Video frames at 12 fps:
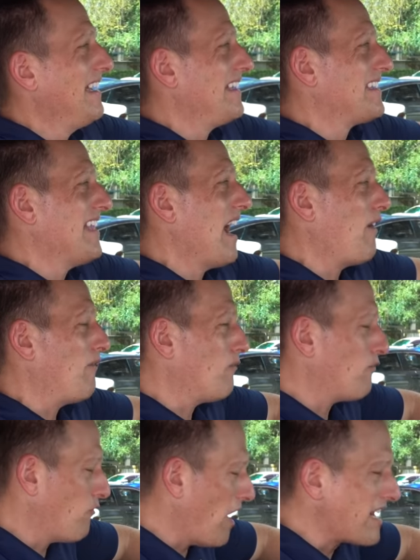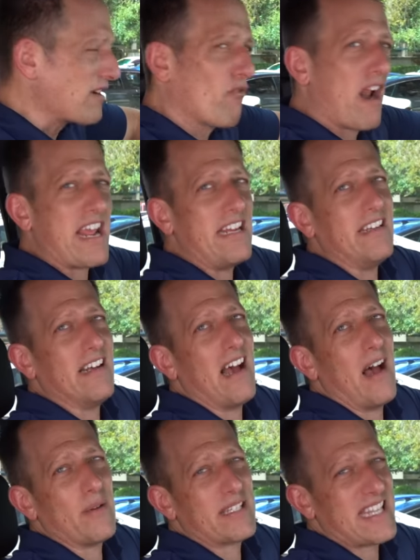It's not running right.
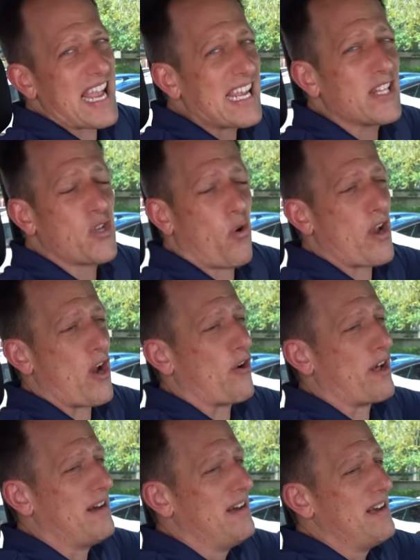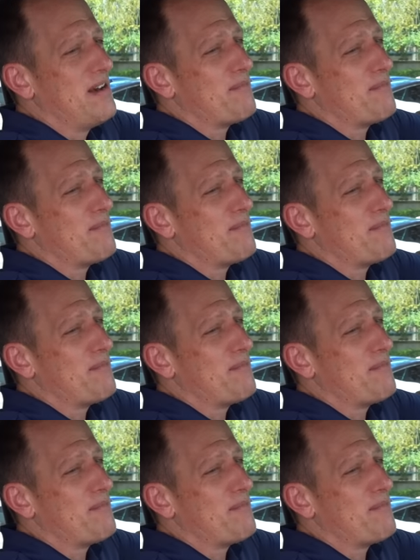I was thinking Toyota,